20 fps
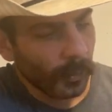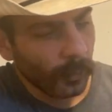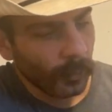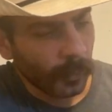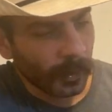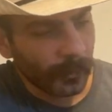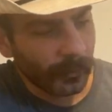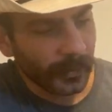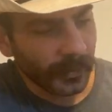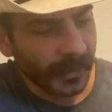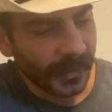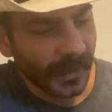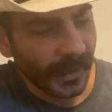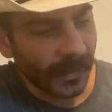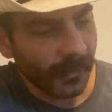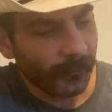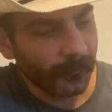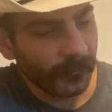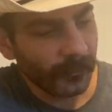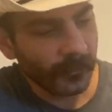rubber
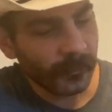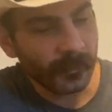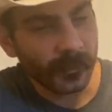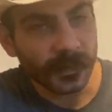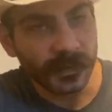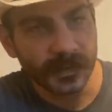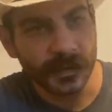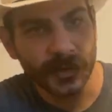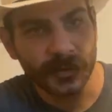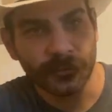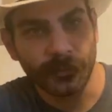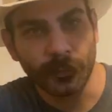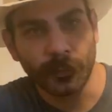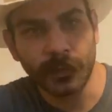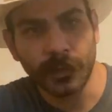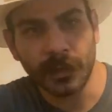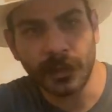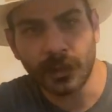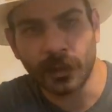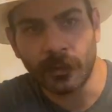cap, it says
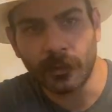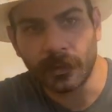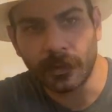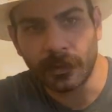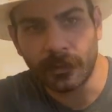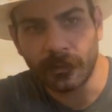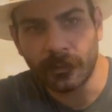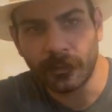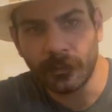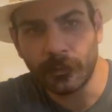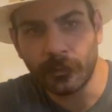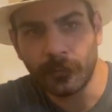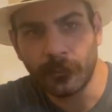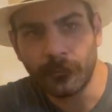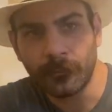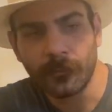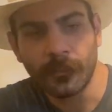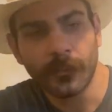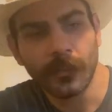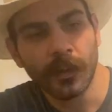Ferrini on it too.
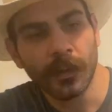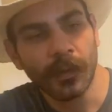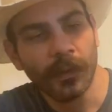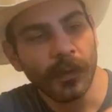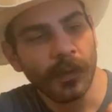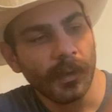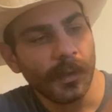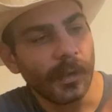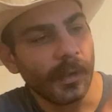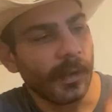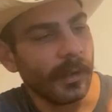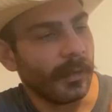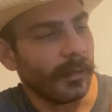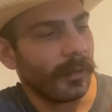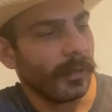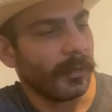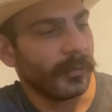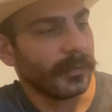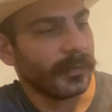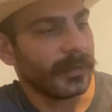And
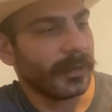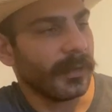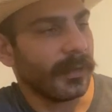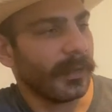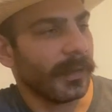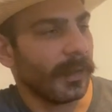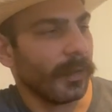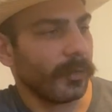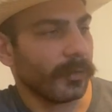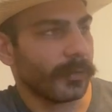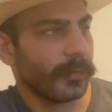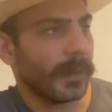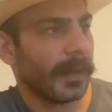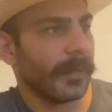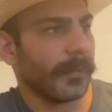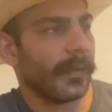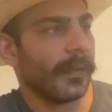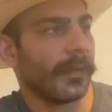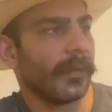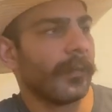you see the nails
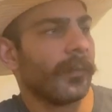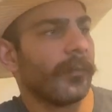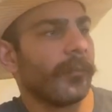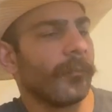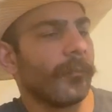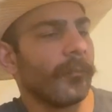right there.